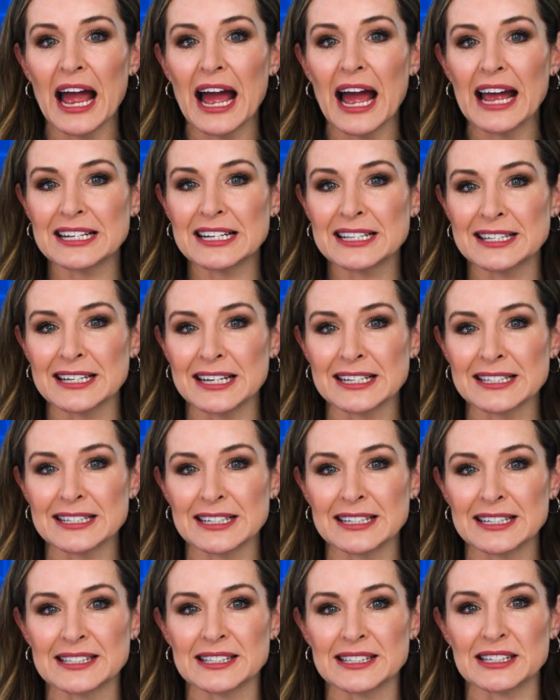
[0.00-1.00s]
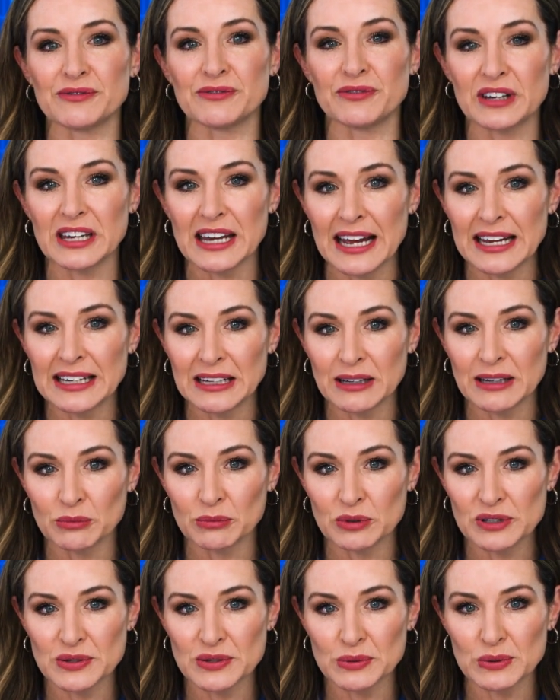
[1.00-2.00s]
ASX-listed Vanadium
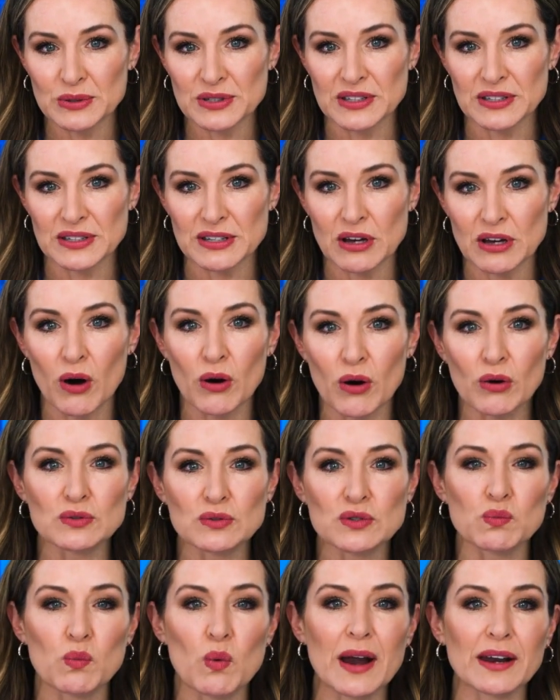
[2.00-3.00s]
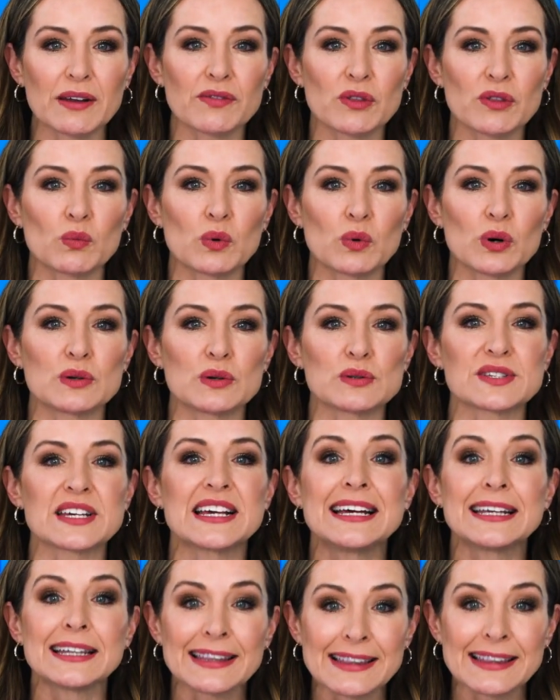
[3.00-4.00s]
Resources, holds one of the world's
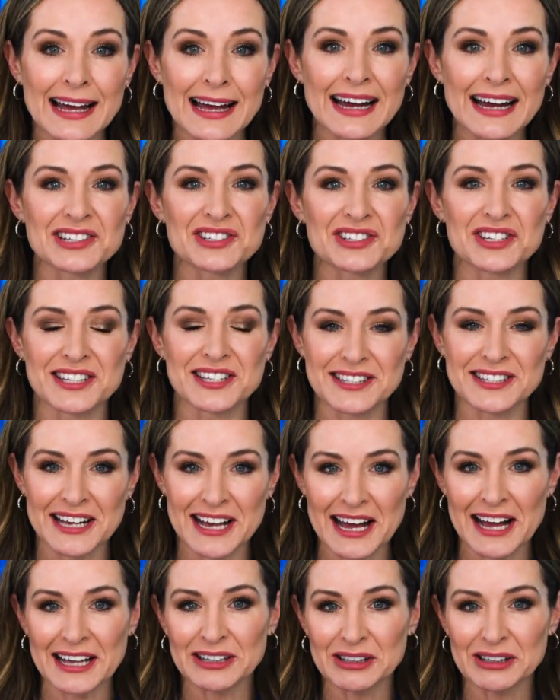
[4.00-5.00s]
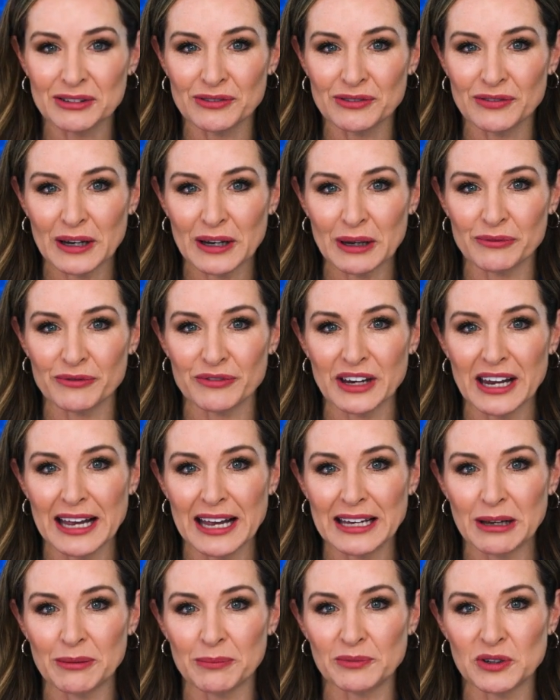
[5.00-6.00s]
largest undeveloped
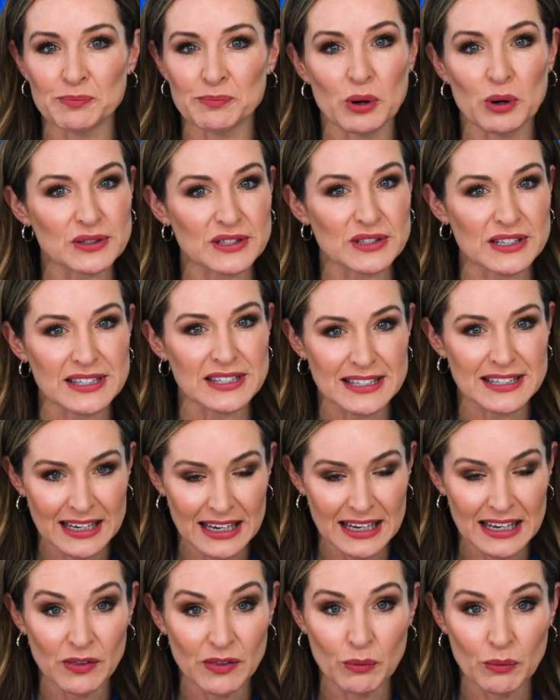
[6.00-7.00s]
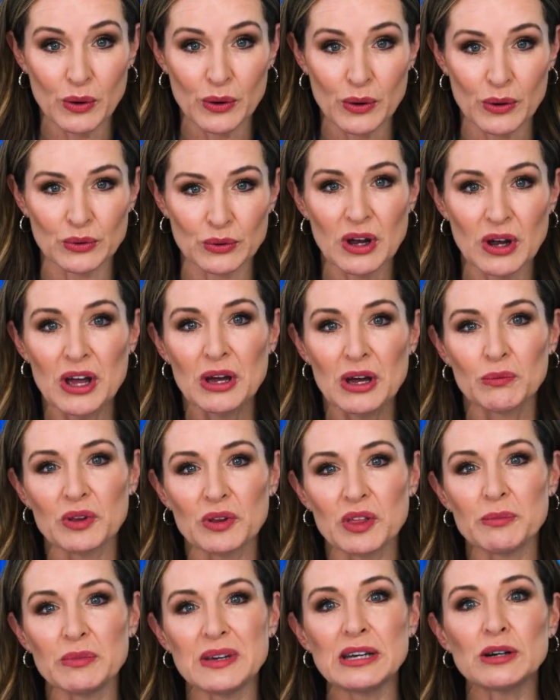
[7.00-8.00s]
vanadium deposits in the world,
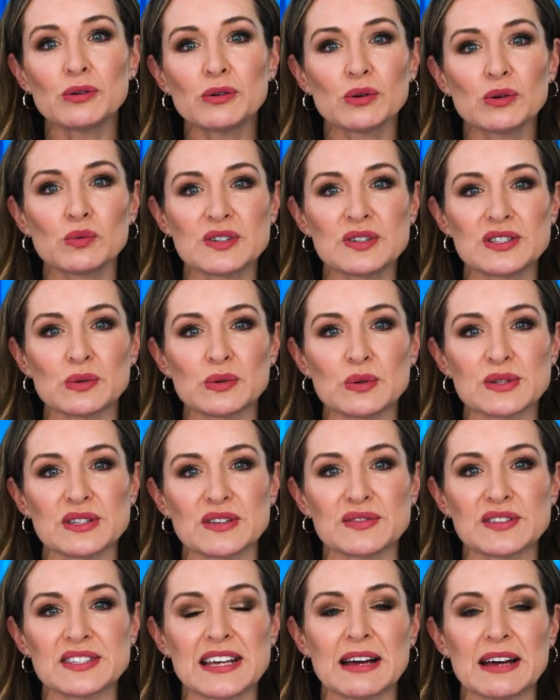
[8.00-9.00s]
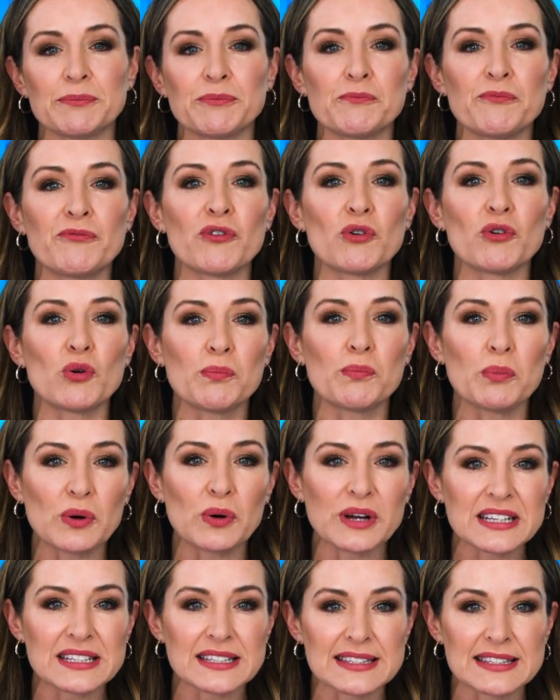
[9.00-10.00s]
with a mineral resource of some
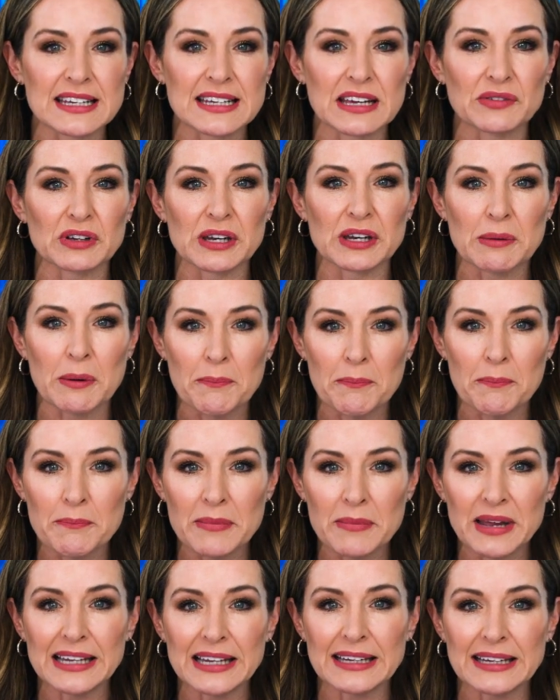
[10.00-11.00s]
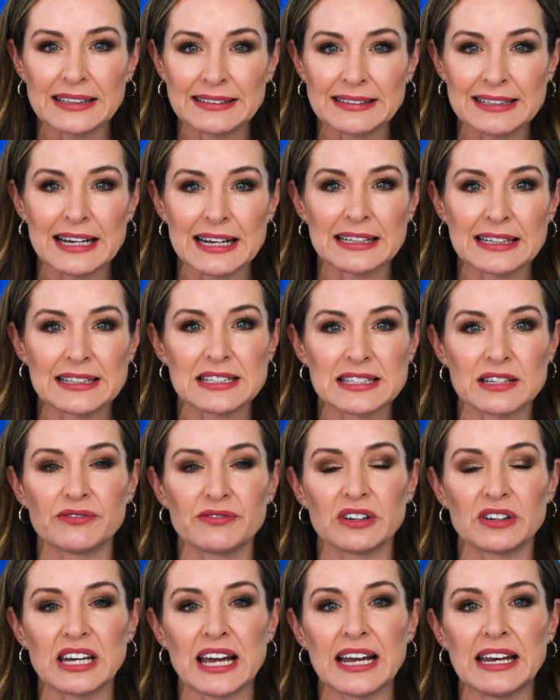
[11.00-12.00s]
4.7 million tonnes of
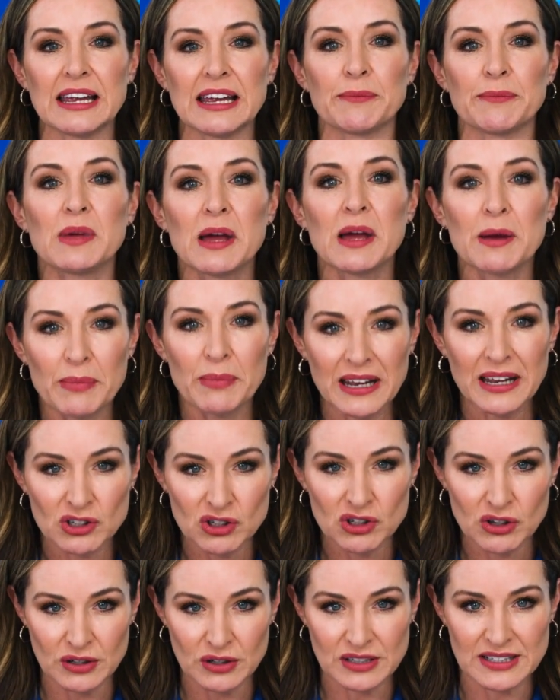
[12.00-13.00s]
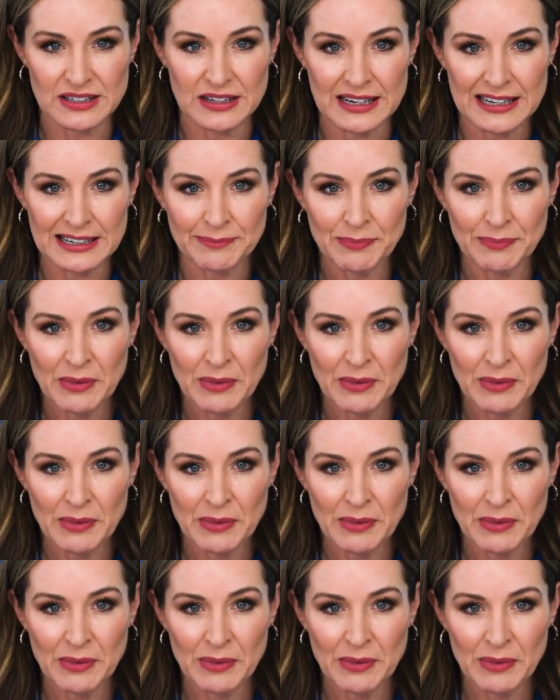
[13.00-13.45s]
vanadium pentoxide.